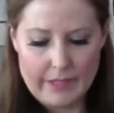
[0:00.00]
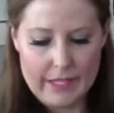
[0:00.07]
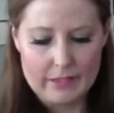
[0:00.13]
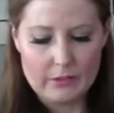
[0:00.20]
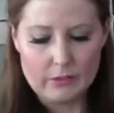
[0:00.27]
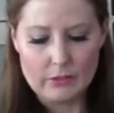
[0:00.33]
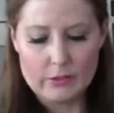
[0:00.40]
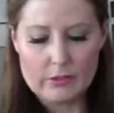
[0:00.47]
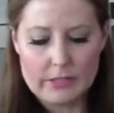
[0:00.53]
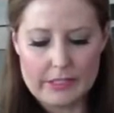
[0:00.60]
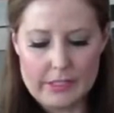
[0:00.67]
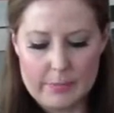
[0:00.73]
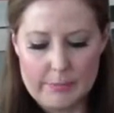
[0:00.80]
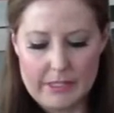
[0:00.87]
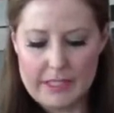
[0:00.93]
And it'll look
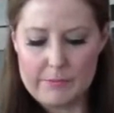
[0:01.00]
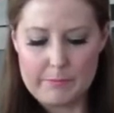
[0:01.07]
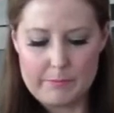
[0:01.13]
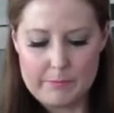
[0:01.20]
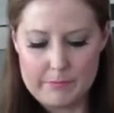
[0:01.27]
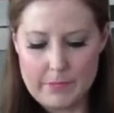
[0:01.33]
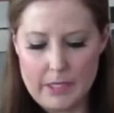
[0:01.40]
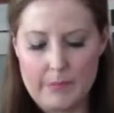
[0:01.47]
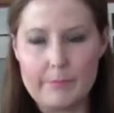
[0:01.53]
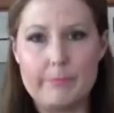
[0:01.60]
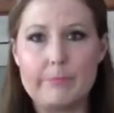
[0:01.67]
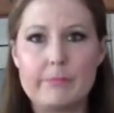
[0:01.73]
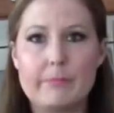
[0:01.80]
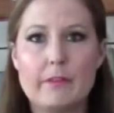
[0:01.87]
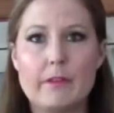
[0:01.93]
like a big
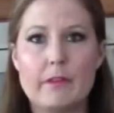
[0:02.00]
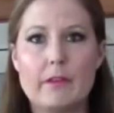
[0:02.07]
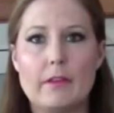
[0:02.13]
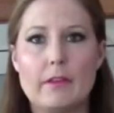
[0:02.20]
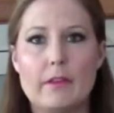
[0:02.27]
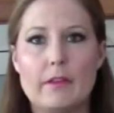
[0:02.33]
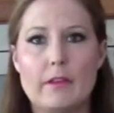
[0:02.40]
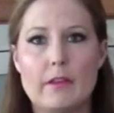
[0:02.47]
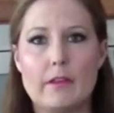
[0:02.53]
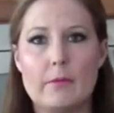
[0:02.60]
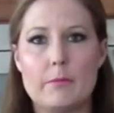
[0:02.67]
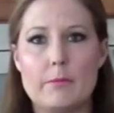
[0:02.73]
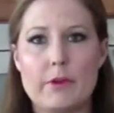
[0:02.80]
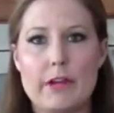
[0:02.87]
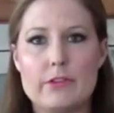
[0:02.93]

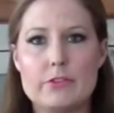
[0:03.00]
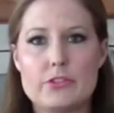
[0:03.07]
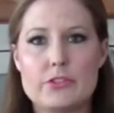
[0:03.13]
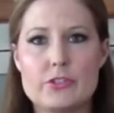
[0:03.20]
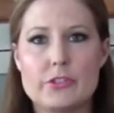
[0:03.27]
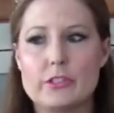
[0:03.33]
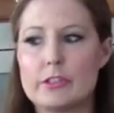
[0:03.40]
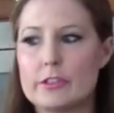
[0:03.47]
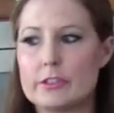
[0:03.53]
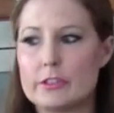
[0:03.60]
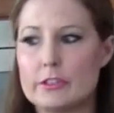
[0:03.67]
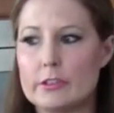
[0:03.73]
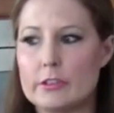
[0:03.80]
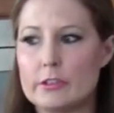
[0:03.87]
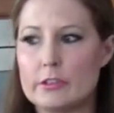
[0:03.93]
brown sugar.